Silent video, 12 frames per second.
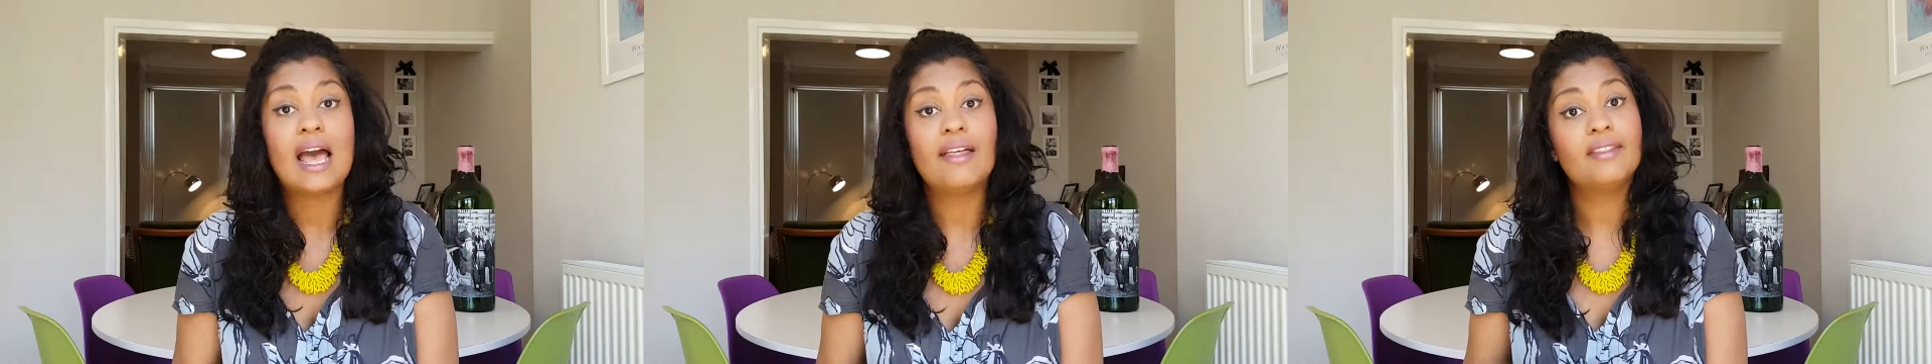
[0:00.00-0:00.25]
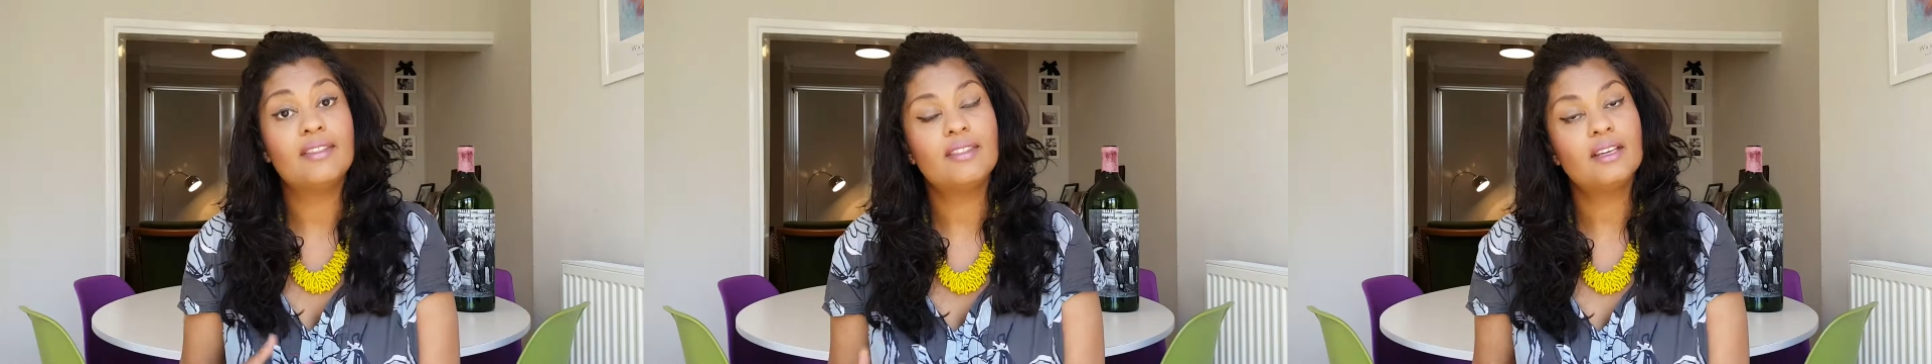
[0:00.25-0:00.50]

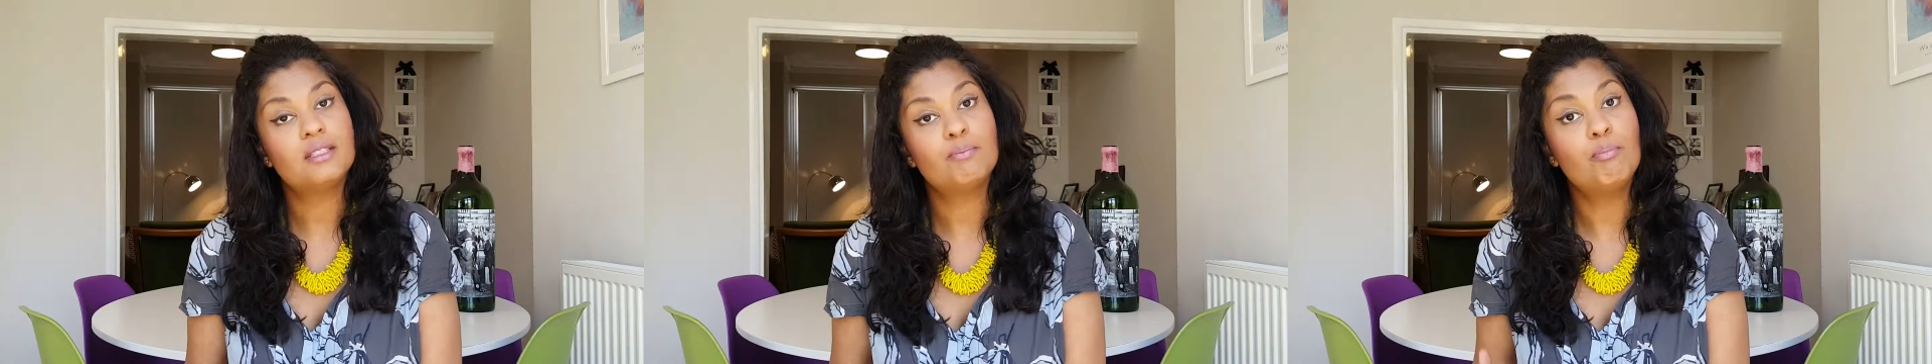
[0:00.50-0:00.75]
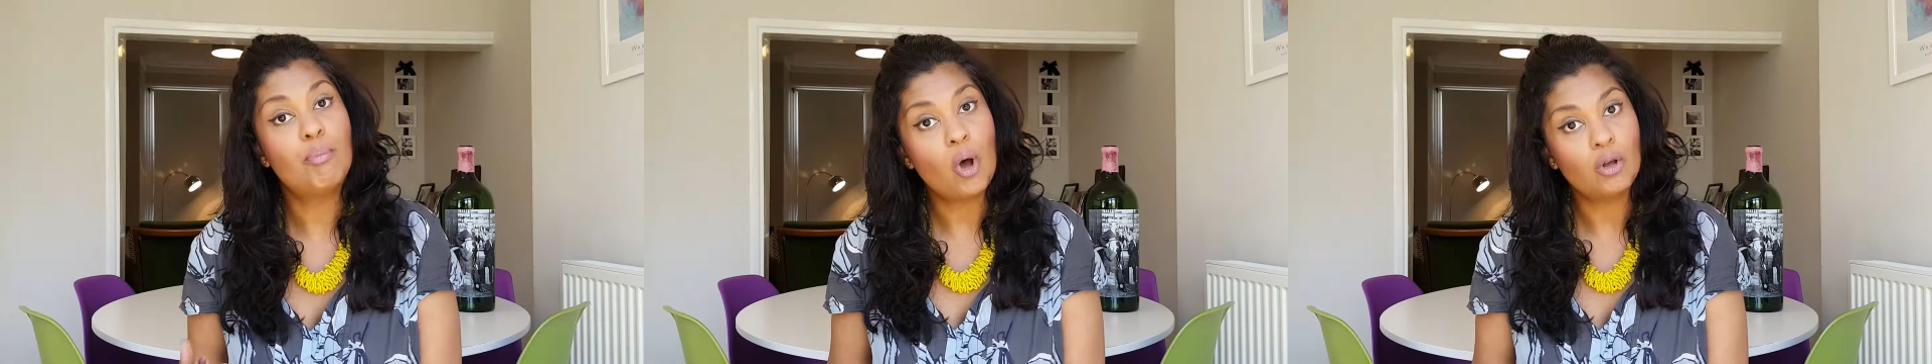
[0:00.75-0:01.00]
And then there's
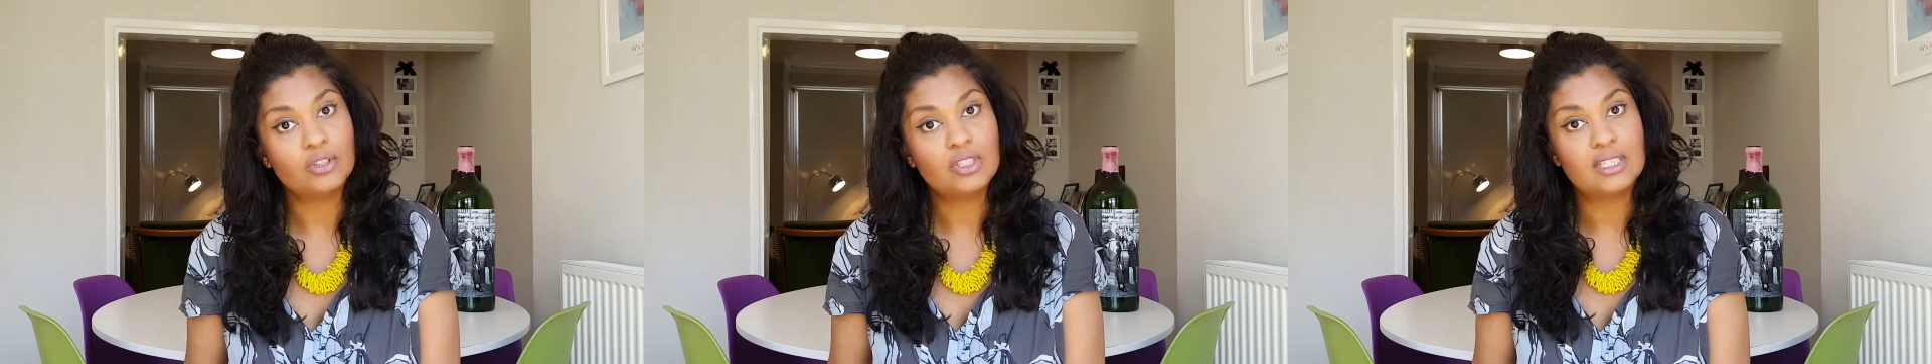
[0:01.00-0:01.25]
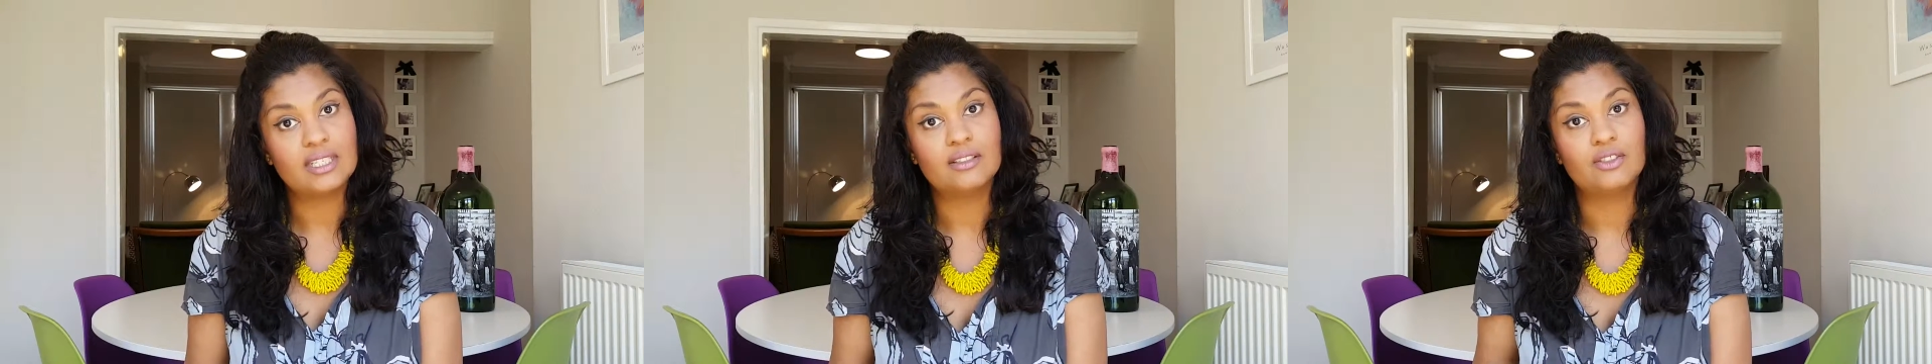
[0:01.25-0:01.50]
pot
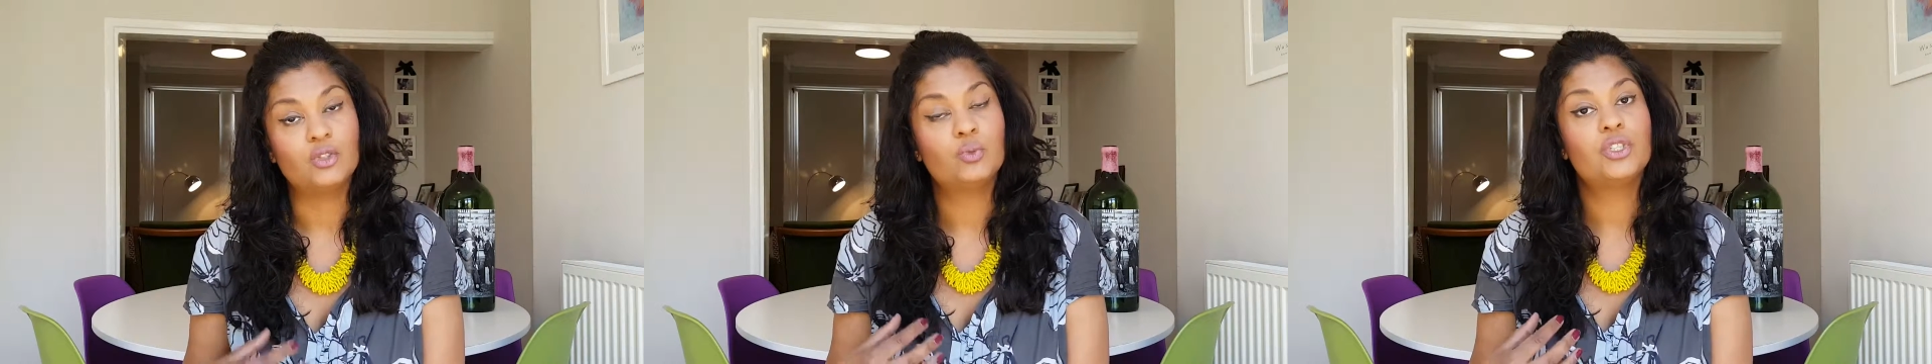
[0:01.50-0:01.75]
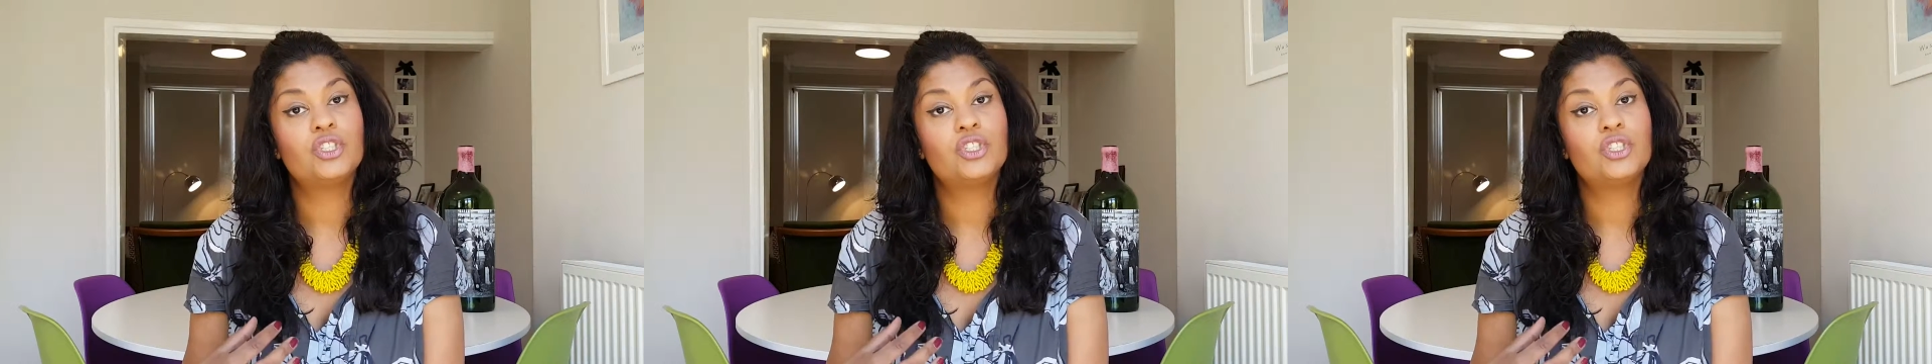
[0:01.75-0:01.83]
stills,